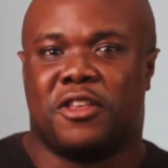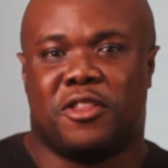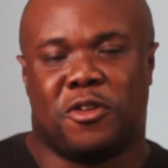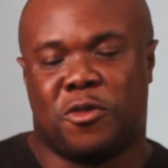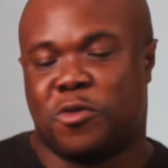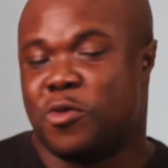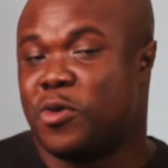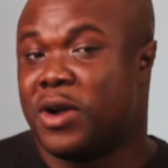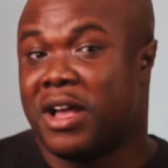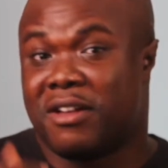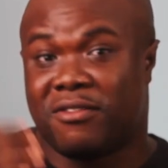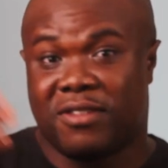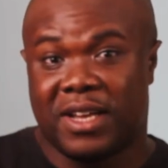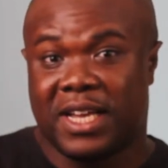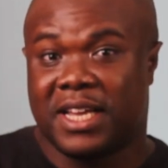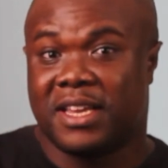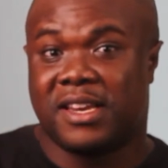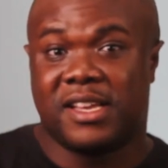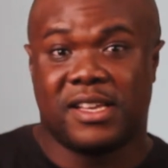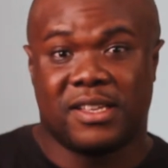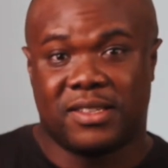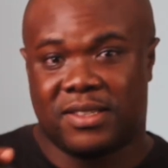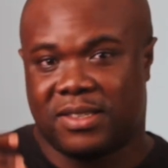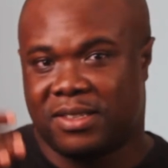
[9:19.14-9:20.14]
Whoever
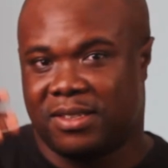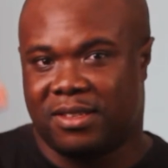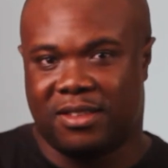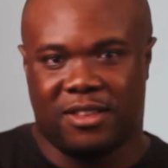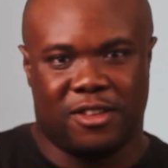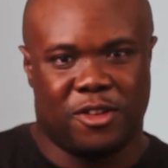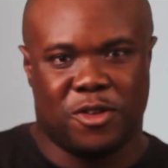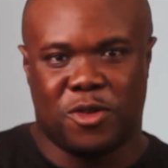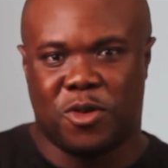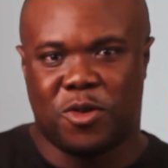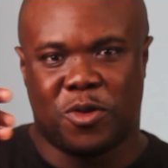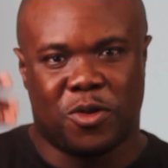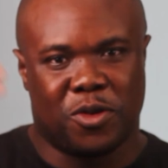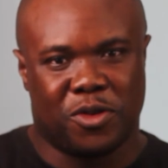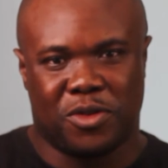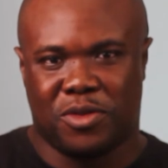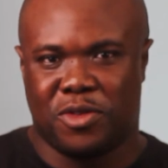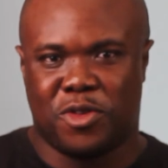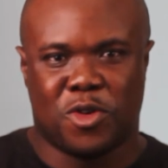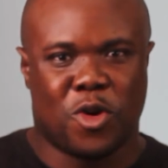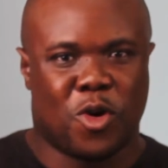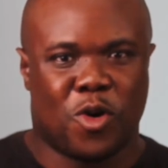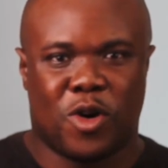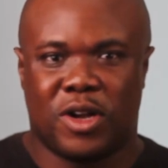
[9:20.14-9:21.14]
it is,
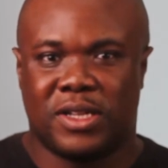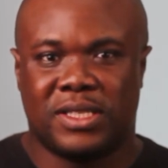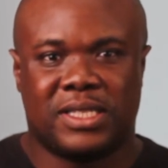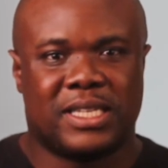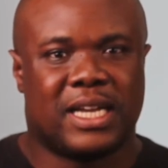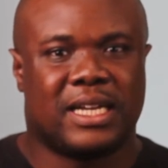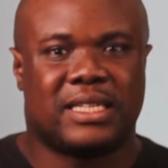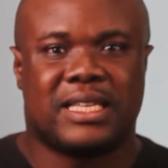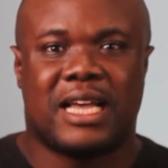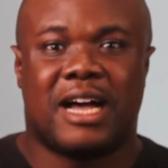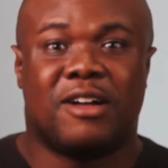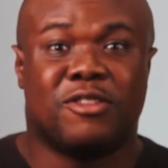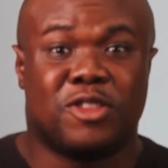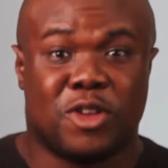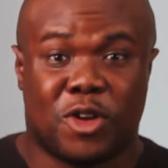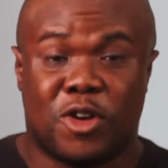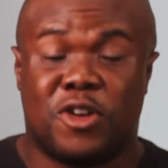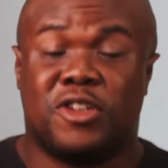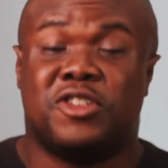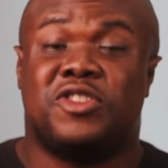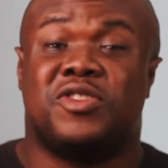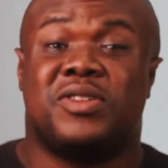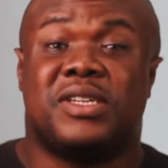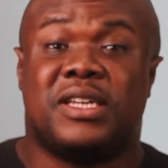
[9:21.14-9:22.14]
your contact out the
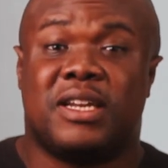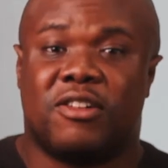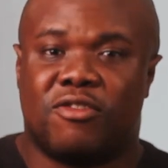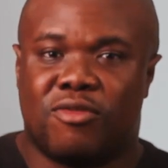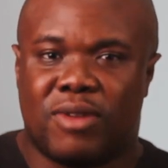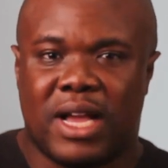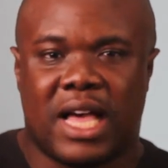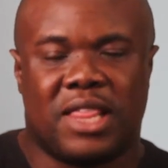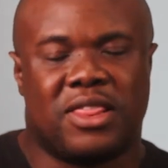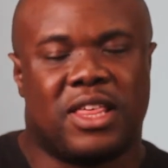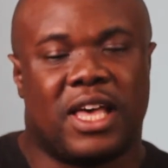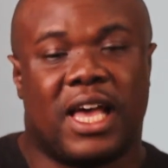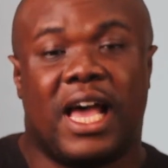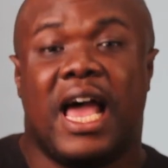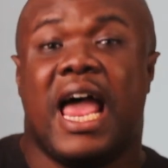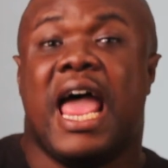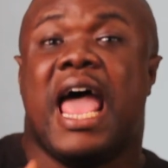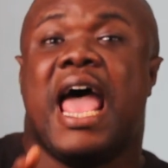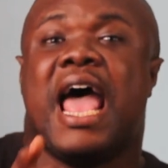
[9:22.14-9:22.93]
country rather